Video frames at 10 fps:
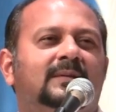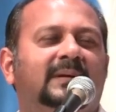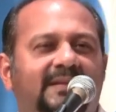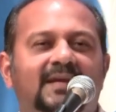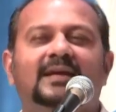
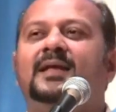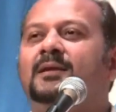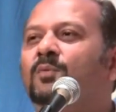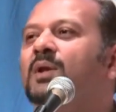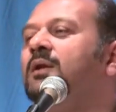But then
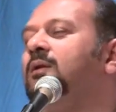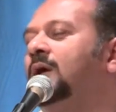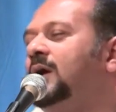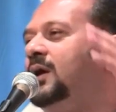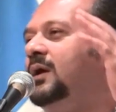again,
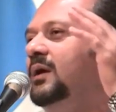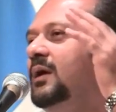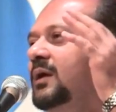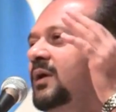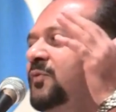
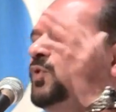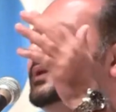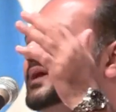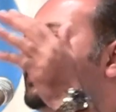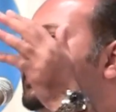if
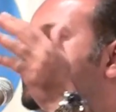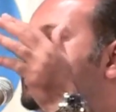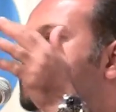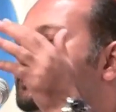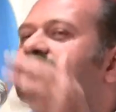you think
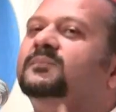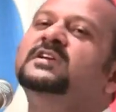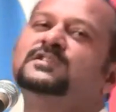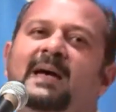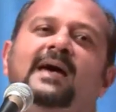this
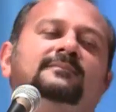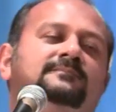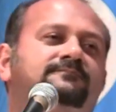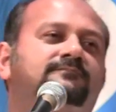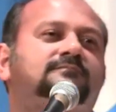is
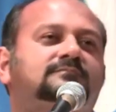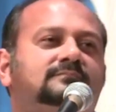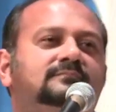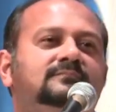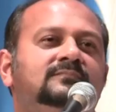bad,
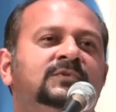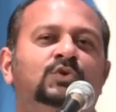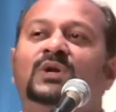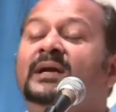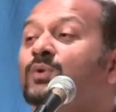
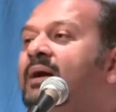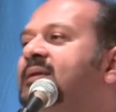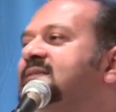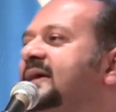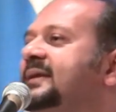you try to
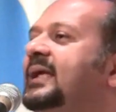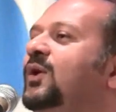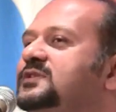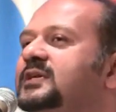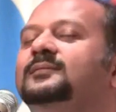understand
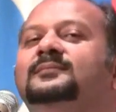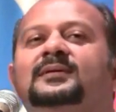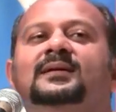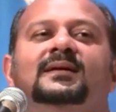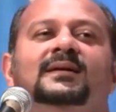their logic.
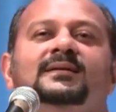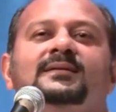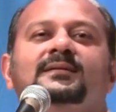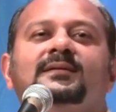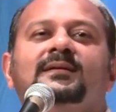
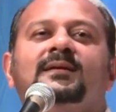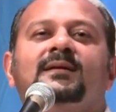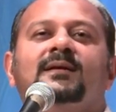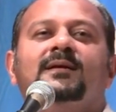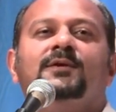
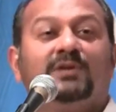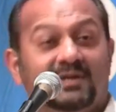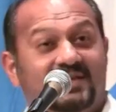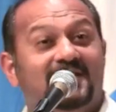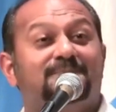You
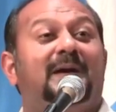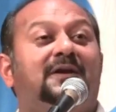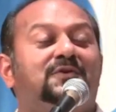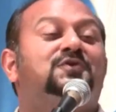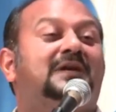think this is
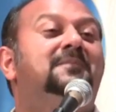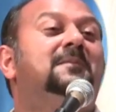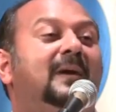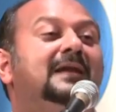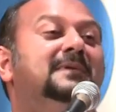bad, you should come
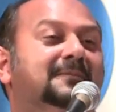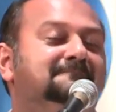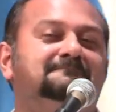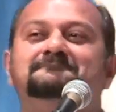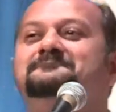to Parliament.